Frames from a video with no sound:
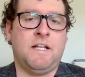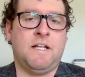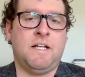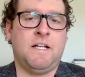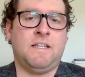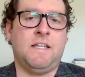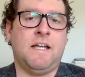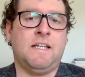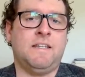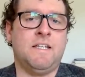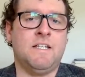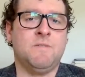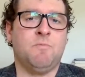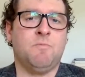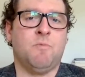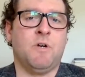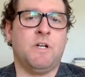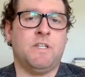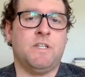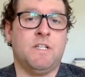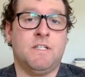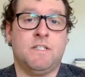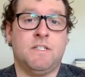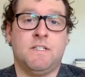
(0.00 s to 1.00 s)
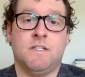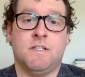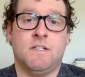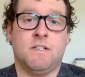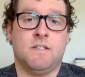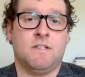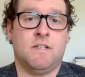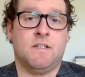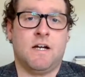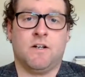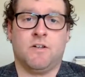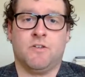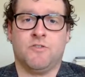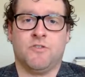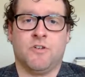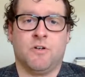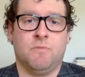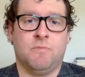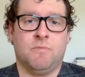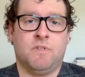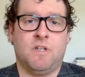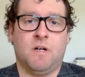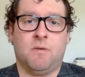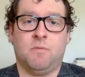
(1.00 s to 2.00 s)
I mean, at, at, this point, this is
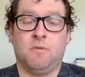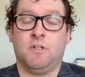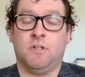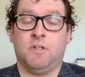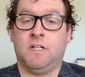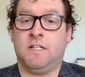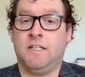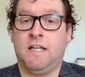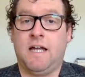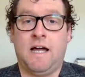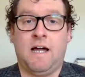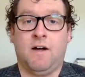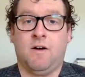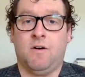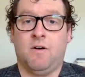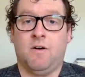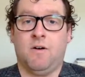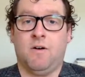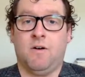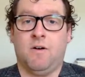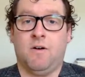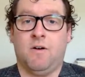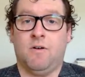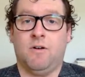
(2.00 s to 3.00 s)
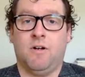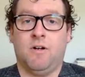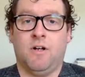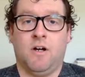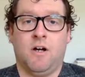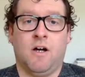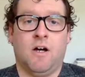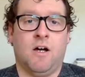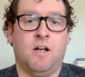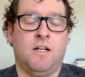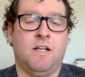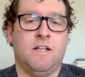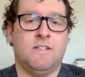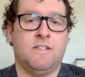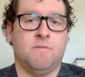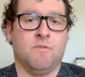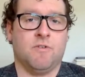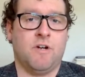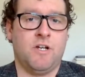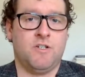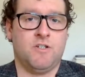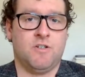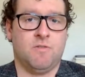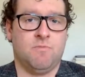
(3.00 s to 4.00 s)
Donald Trump doubling down on
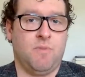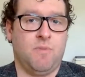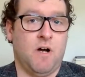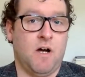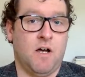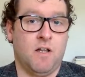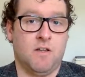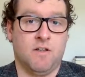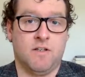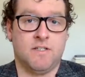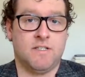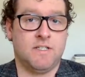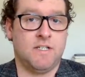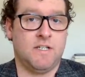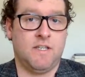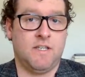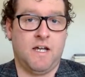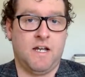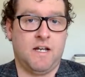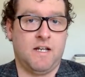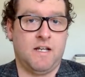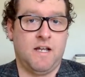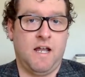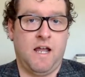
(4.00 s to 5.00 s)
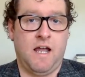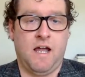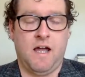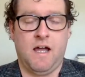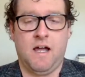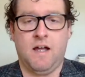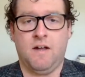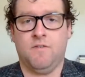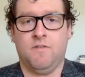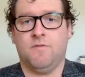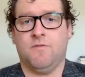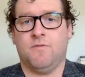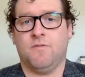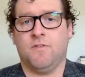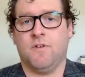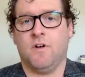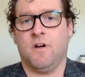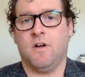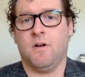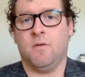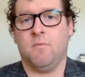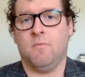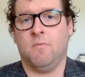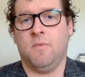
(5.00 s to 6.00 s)
his immigration policy that he had
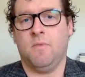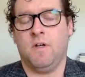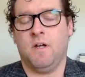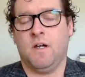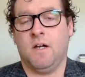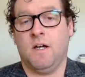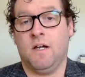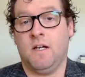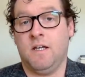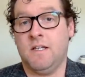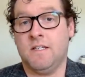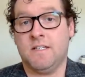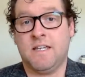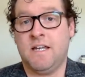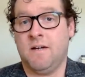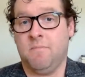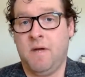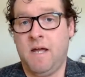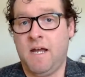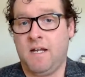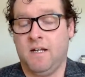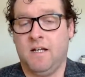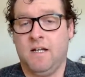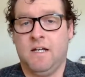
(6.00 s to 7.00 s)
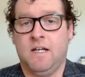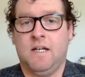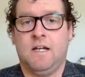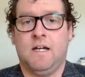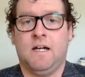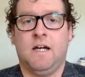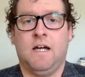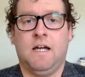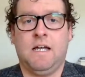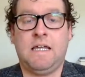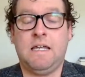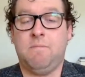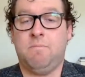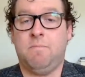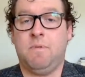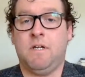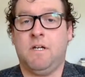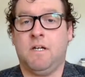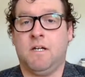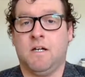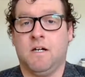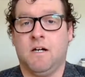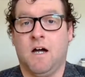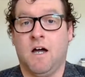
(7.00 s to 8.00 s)
from uh, his campaign, uh,
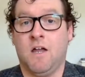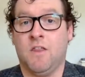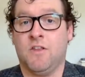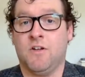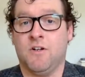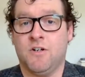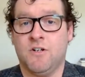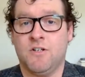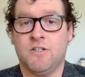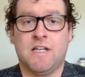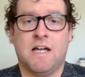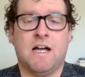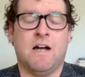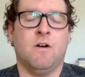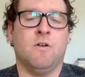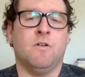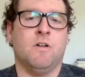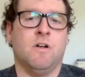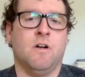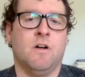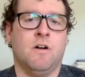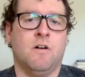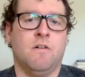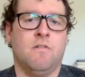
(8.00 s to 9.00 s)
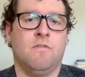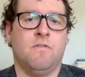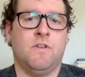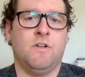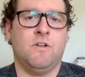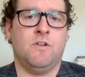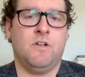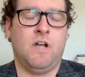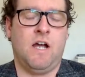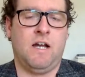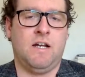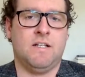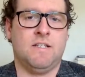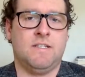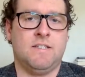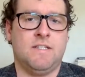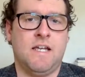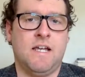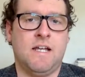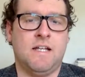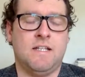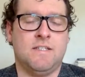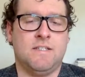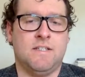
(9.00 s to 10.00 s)
keeping others out of the
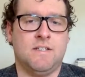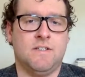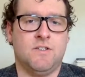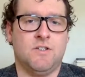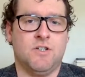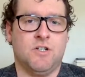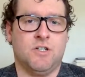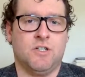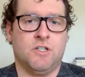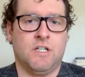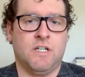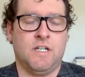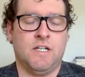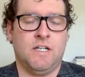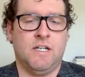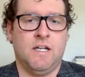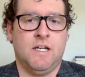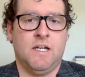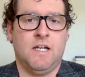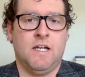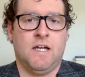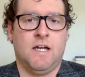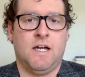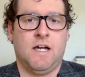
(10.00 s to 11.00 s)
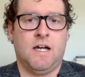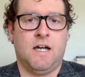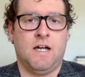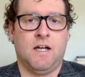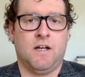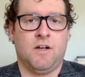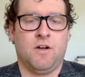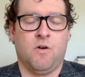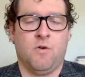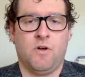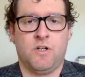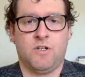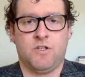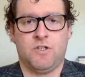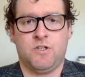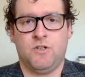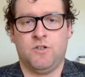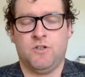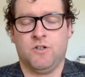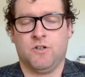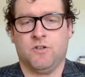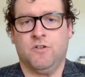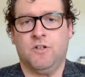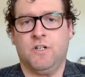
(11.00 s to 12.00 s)
United States, and certainly uh, going
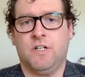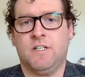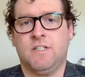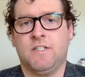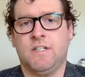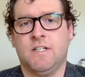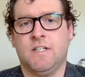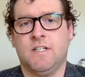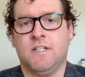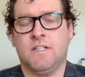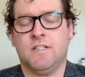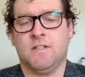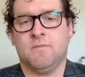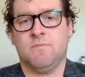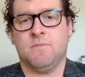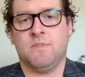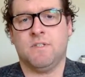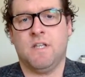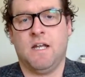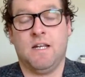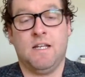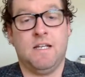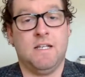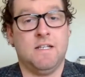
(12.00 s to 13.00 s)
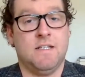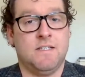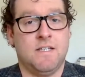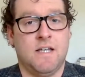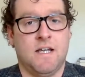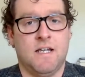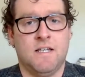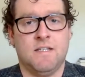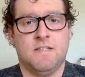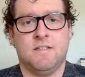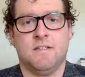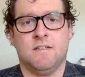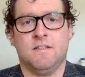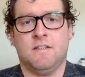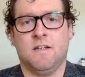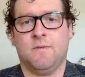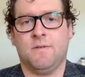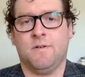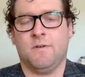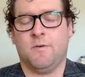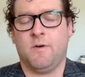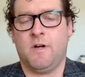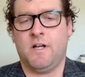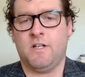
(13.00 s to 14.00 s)
to the criticisms that he
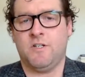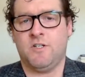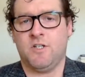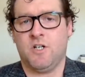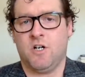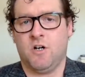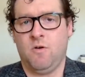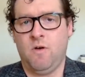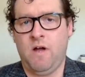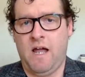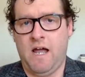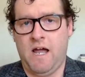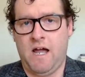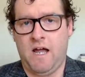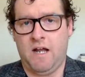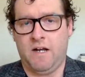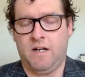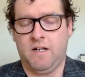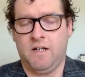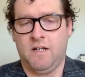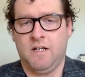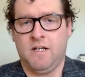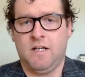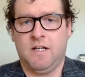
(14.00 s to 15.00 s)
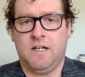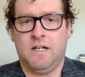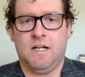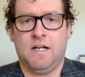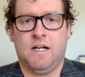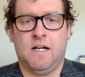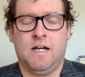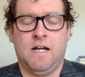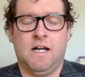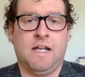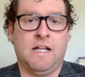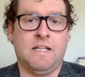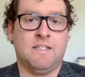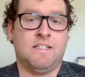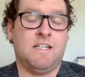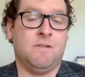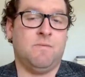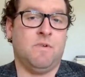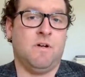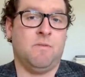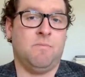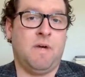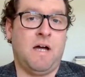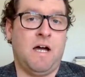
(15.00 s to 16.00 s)
says the WHO had uh,
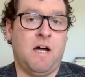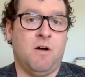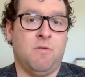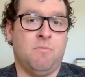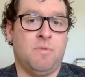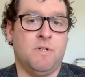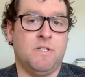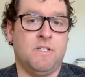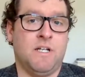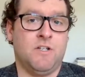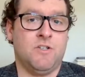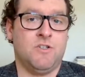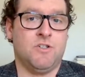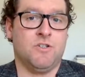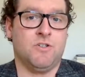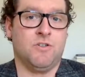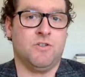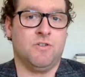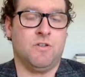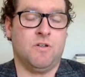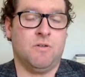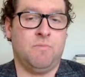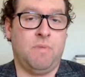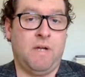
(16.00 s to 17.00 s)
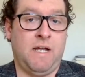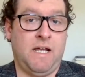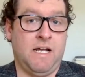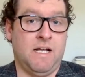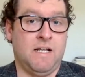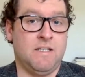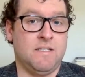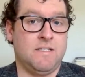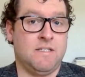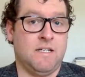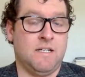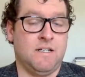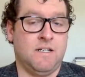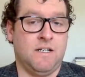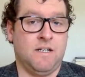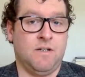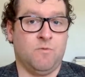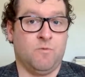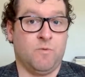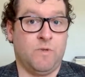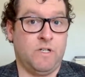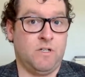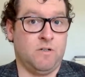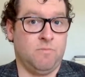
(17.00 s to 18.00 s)
against him about potential bans
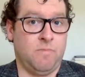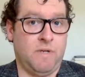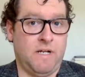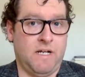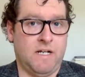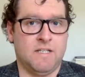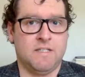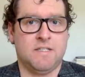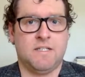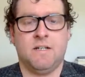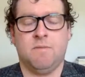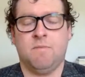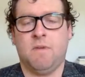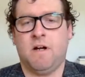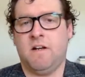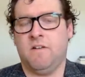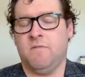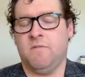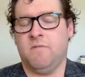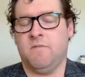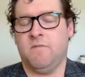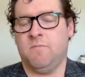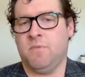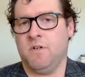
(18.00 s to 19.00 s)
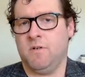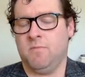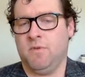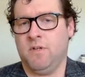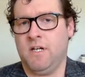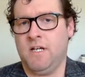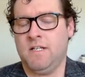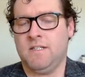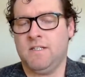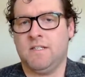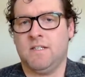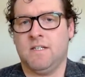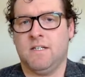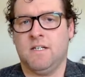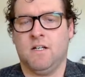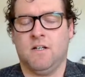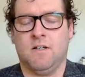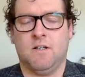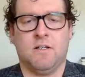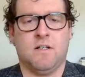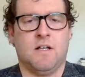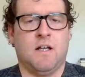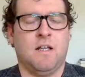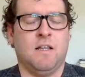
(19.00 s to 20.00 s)
and, and real bans that he might have put in
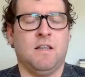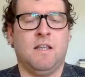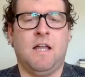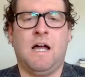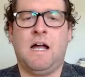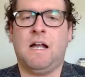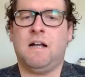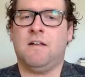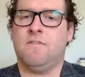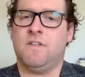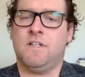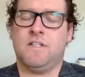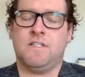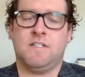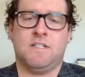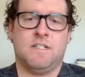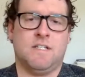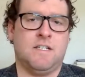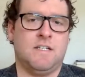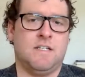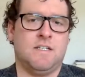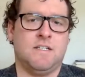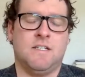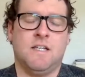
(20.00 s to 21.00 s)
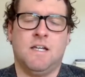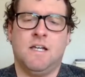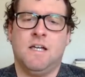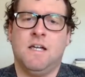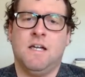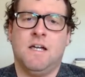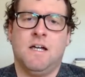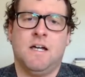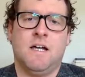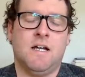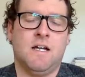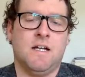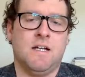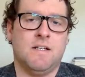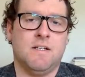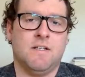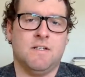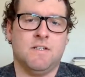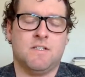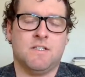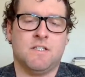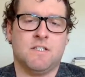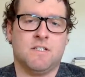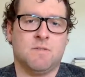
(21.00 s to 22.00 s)
place. A lot of this is
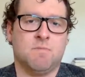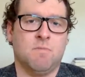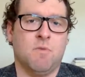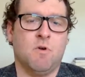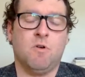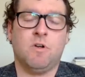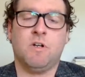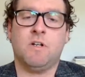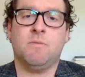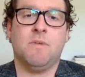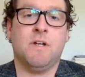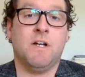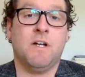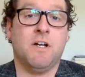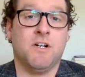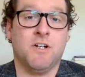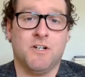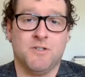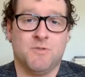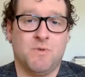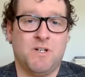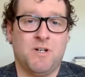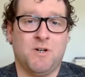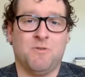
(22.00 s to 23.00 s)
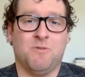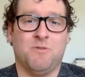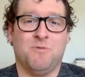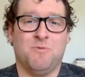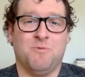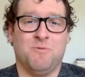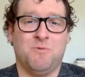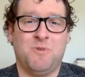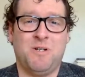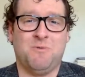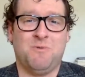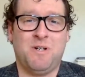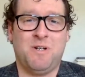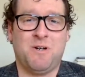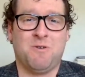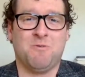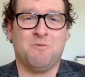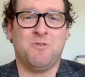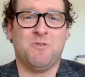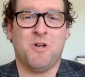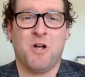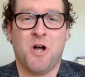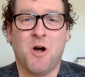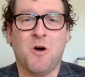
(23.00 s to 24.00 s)
uh, smoke and mirrors. We don't we,
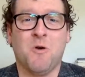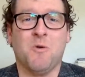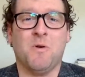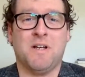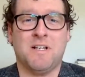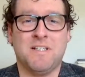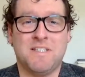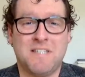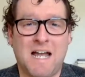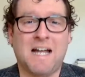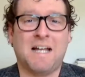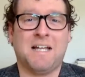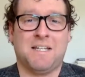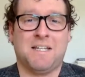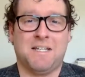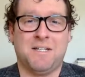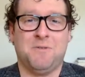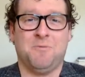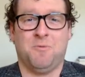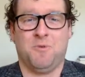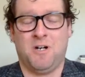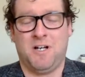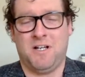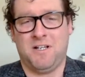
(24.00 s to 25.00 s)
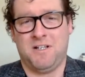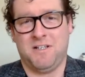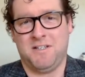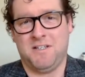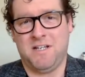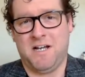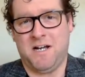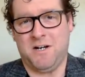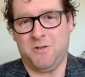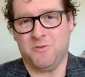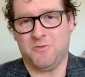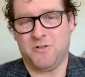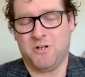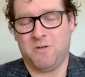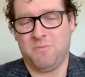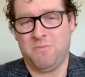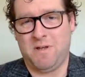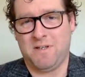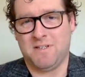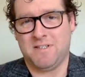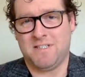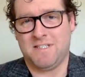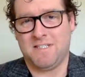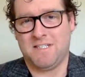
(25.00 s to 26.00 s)
we don't know exactly what Donald
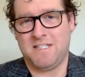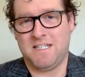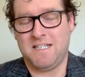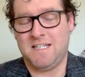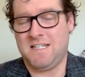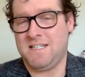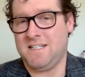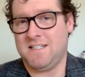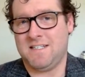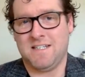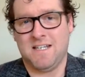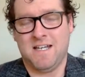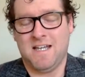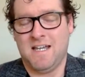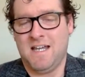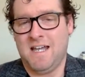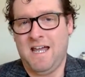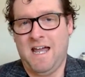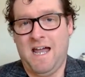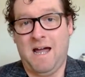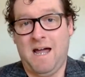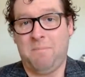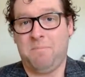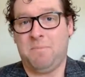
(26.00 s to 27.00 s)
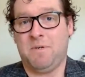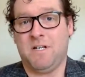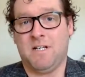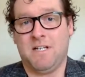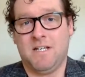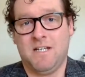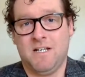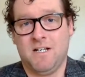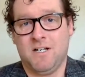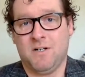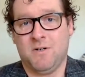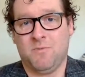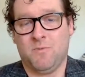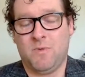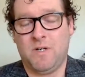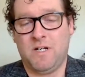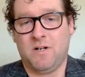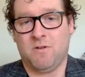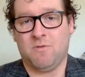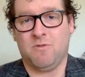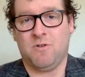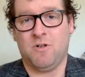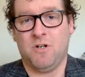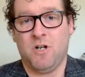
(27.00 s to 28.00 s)
Trump sees happening here.
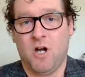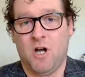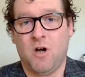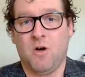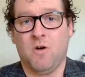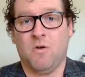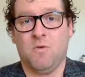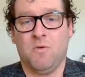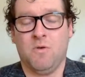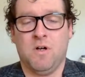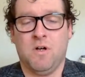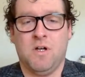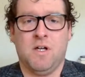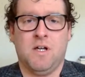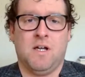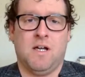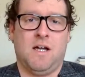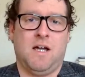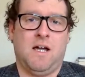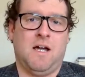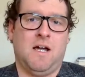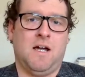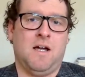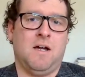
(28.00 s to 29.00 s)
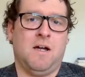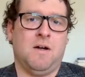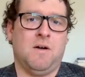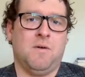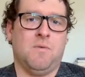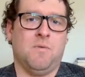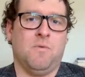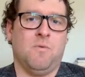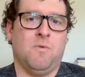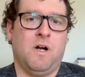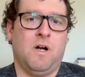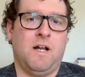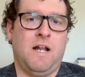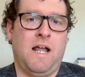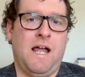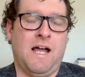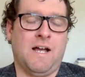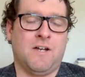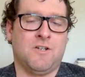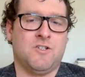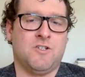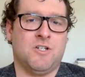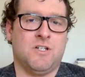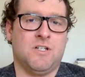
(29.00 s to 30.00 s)
We don't know uh,
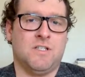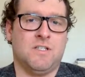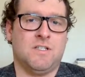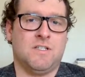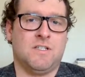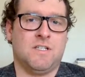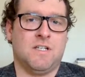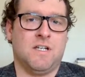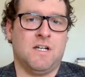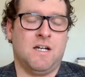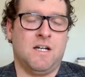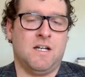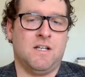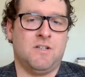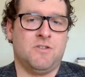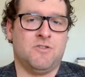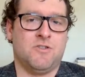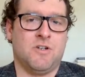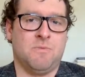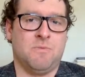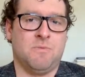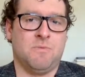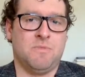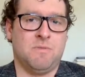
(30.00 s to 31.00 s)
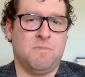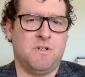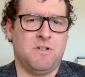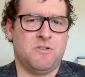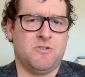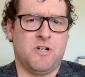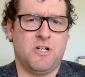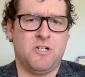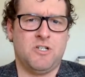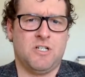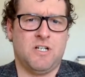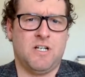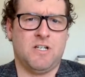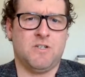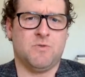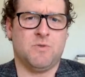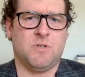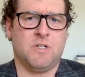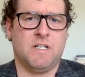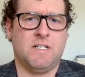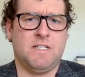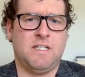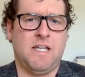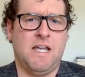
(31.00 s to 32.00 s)
what actions uh, Trump's
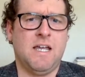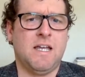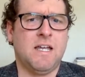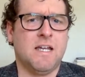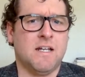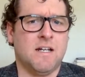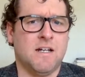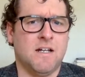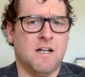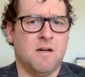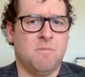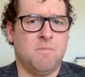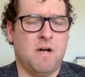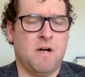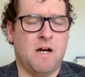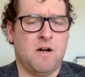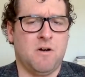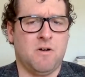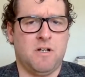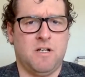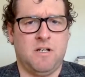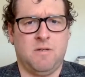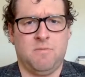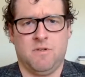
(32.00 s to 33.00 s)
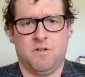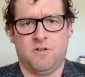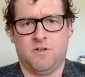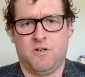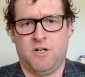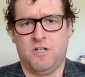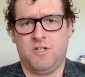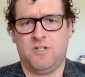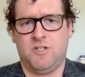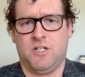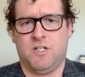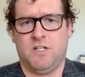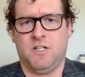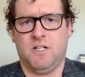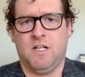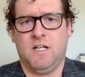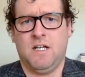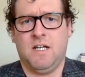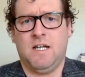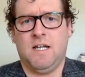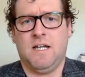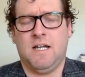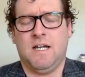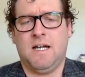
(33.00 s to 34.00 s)
administration has really taken about
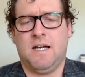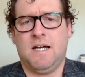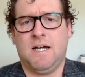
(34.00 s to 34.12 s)
immigration.